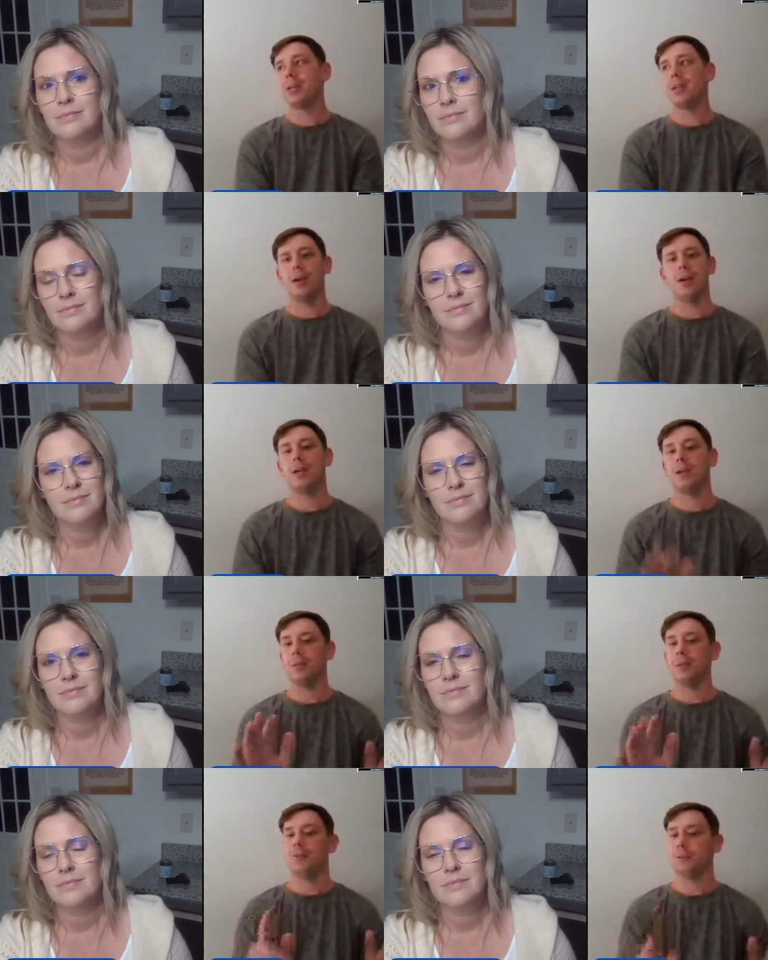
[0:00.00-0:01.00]
Speaker 1: But then,
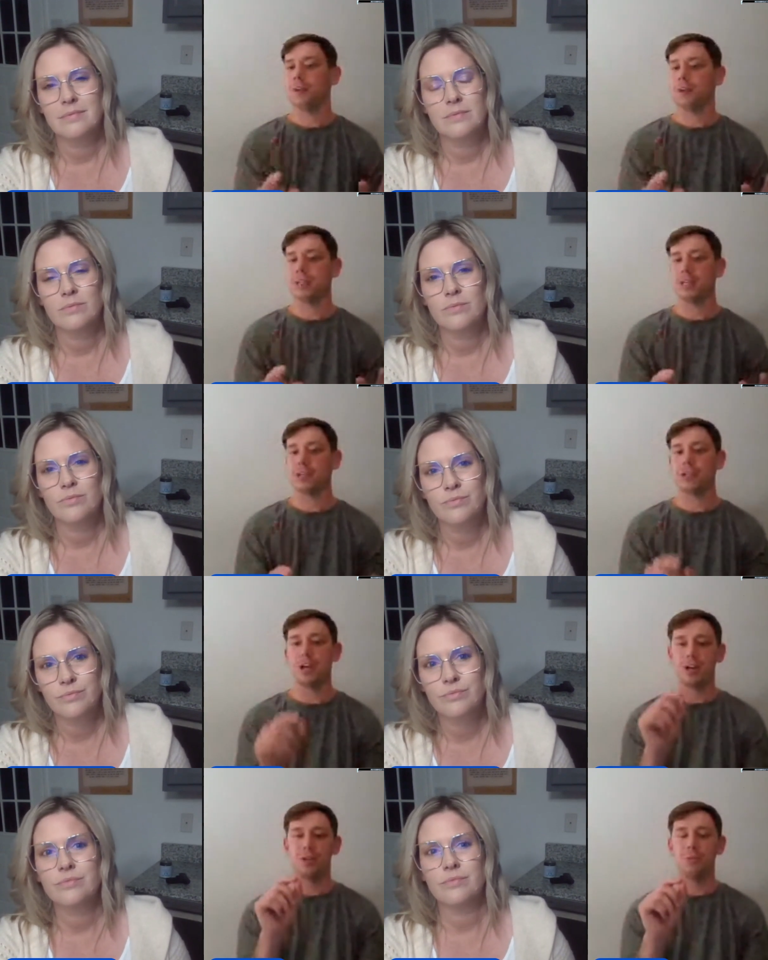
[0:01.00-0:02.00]
hey, if you don't
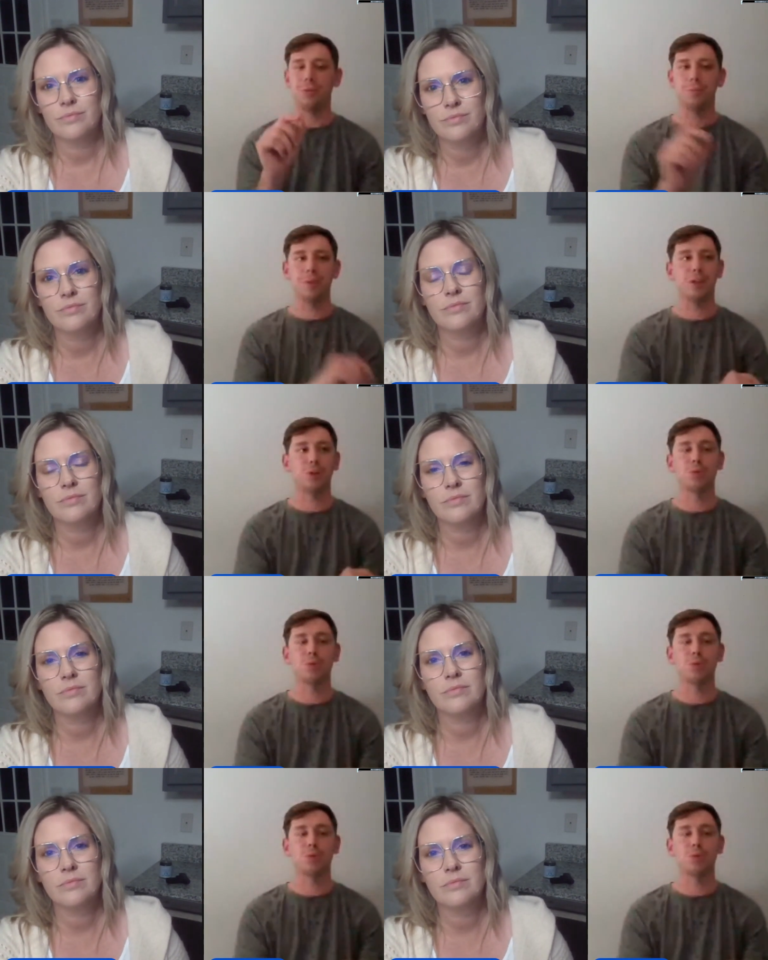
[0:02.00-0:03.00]
get that shot, you are
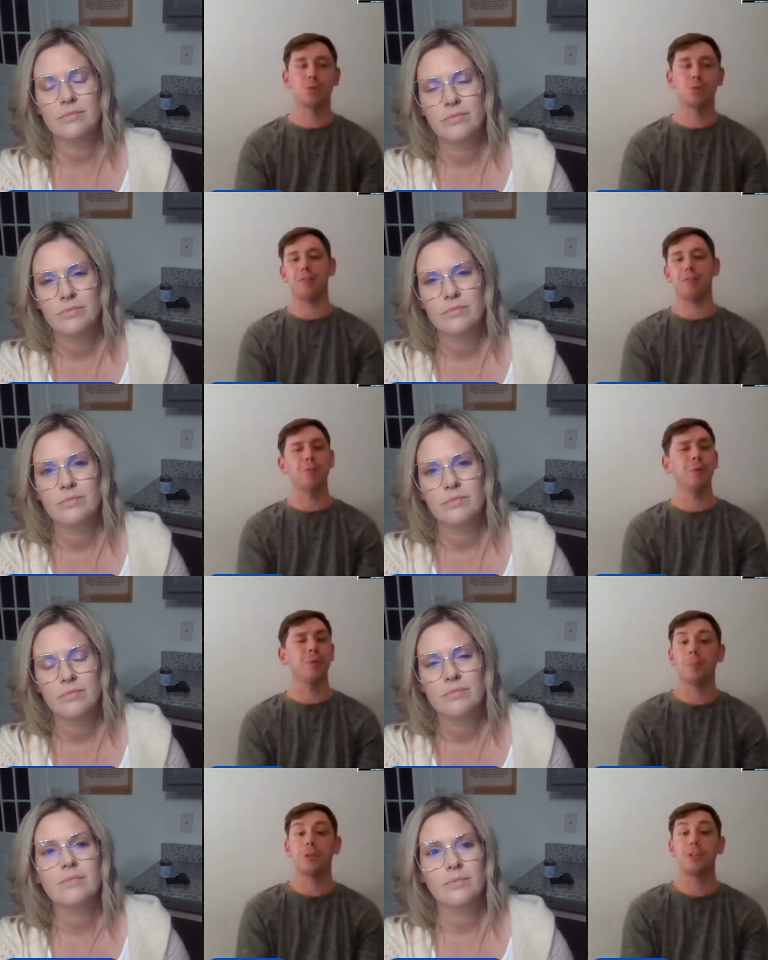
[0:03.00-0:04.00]
being crucified. Like,
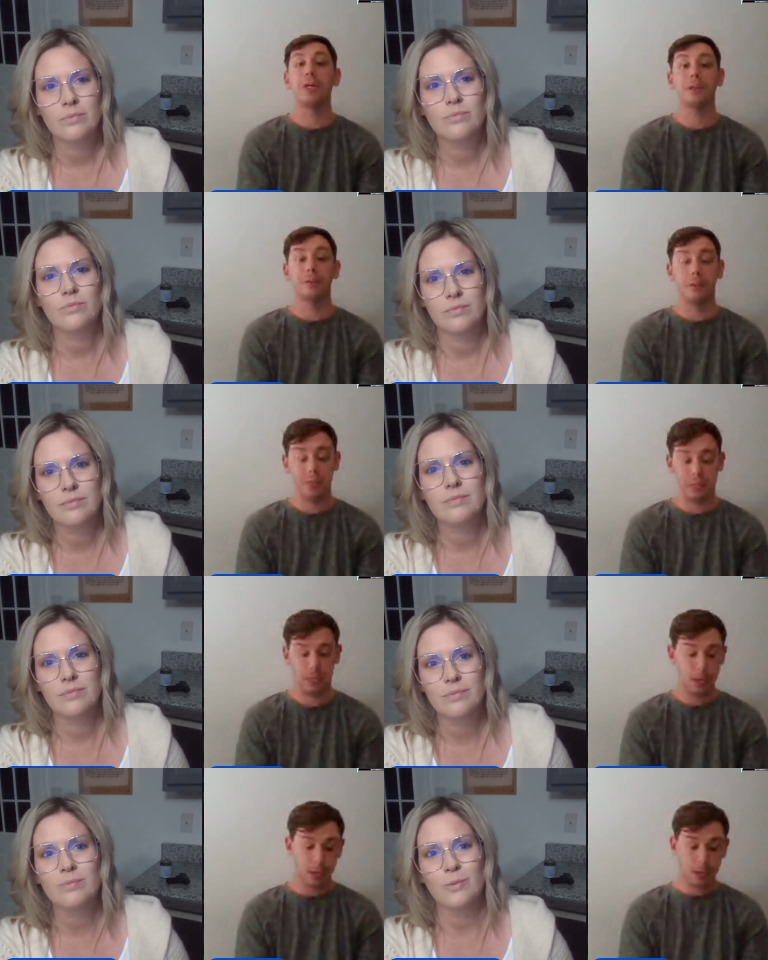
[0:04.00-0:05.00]
oh, I appreciate it. Thanks.
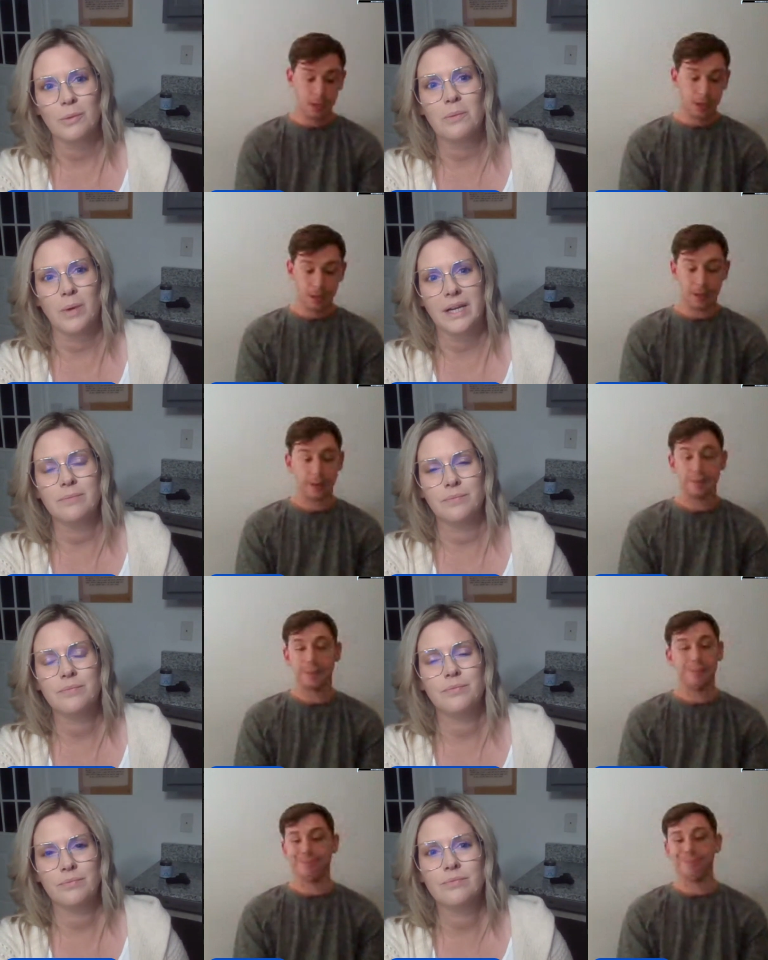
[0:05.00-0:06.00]
Right. Yeah,
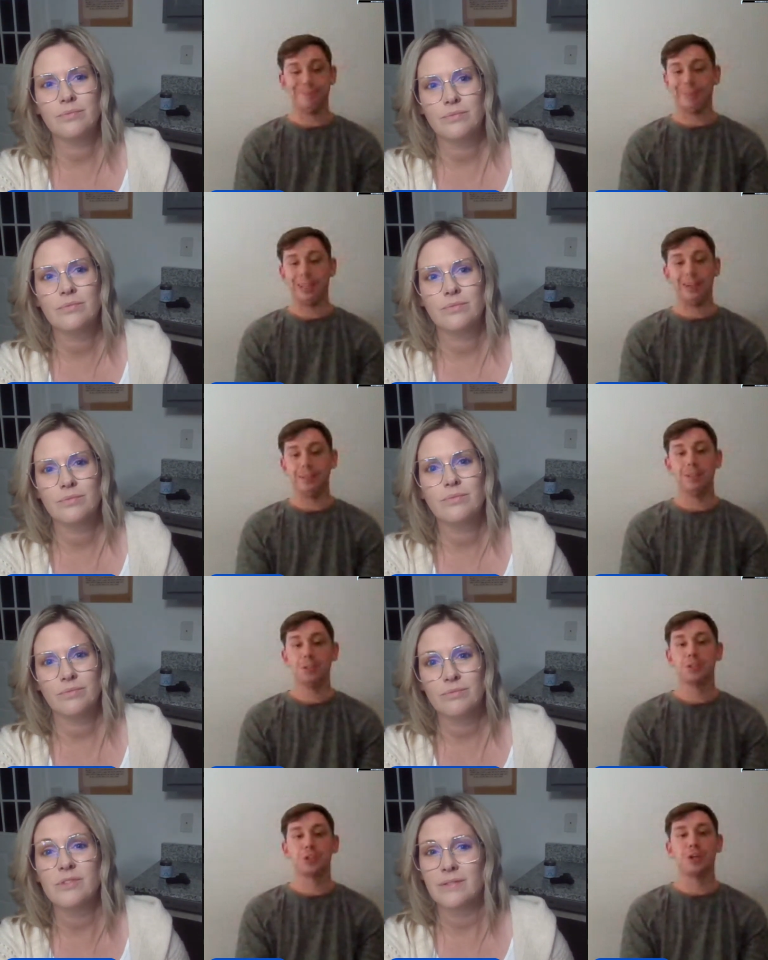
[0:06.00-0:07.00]
man. Yeah, this
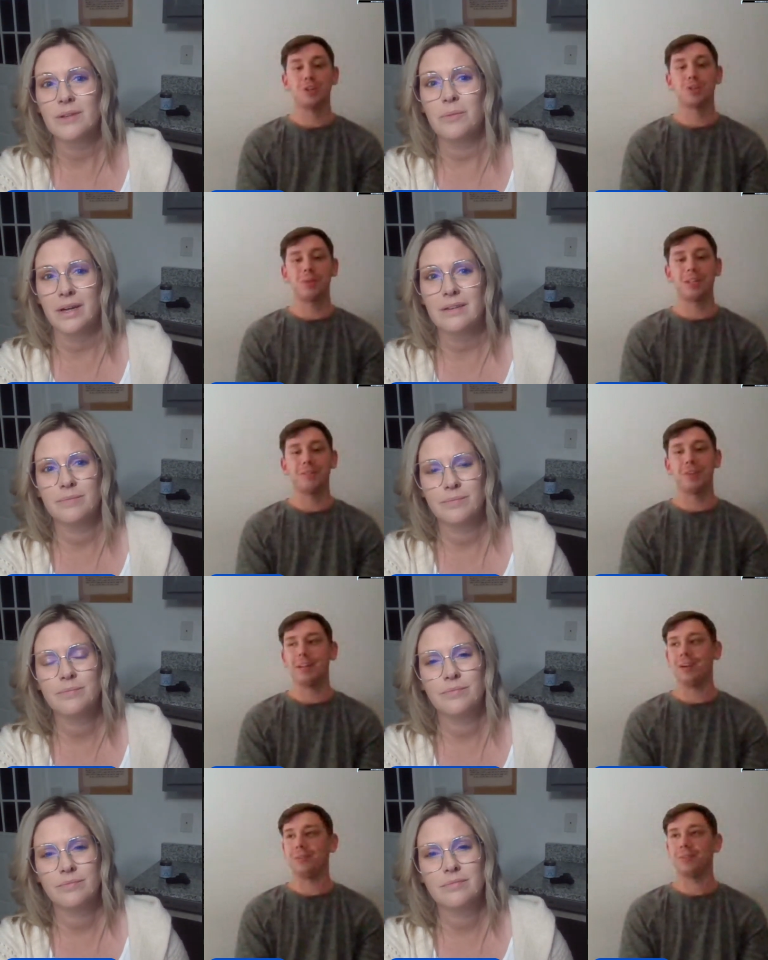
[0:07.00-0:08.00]
is the country we live in
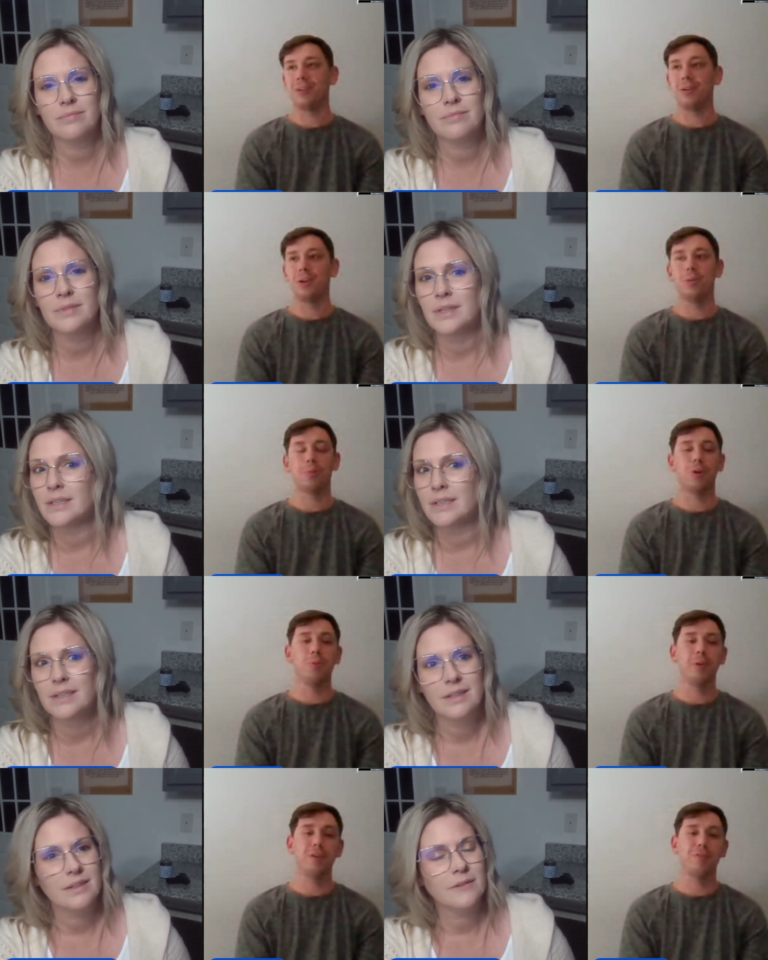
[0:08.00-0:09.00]
now. Go pro
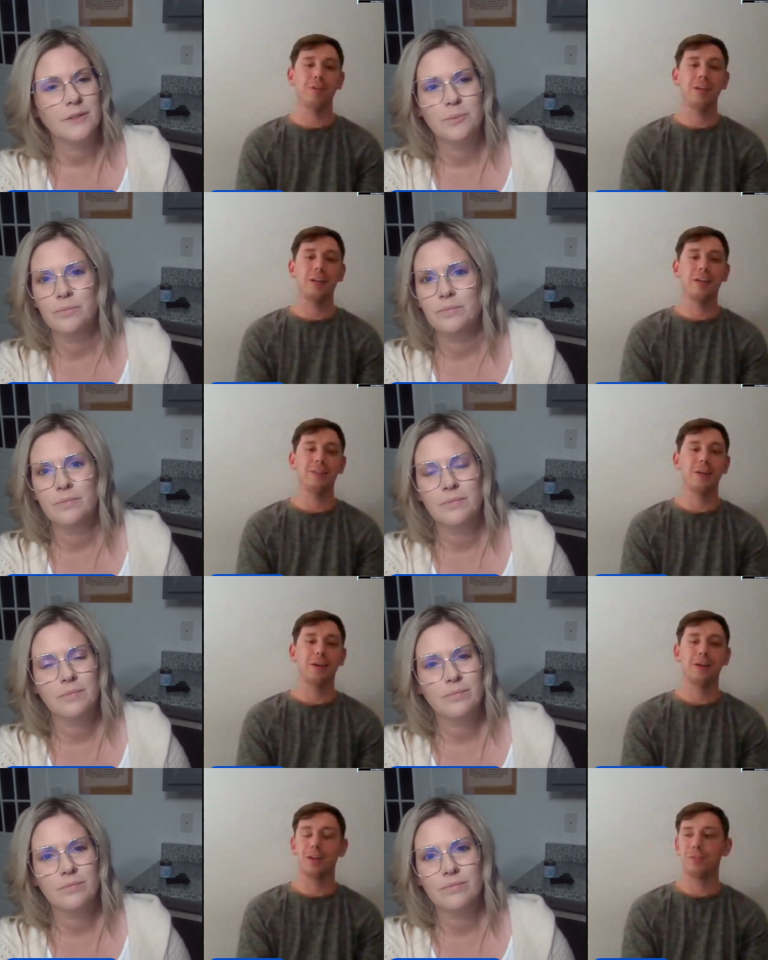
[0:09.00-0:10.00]
pedophilia and
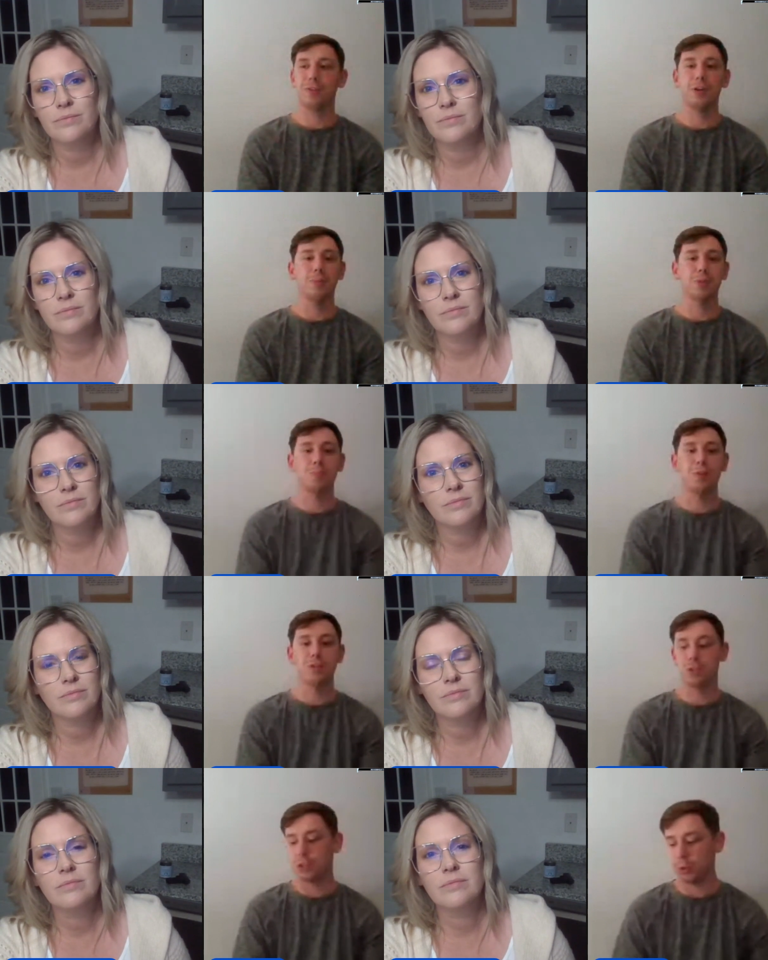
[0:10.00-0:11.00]
anti uh, freedom of speech
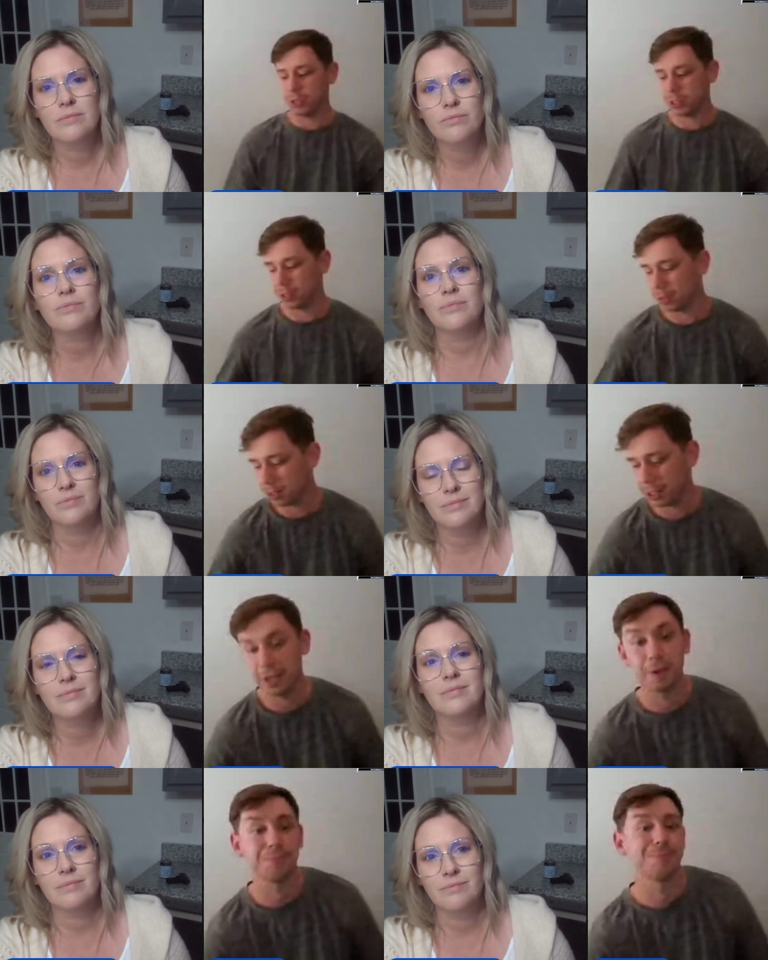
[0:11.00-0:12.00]
and choice. So there you go.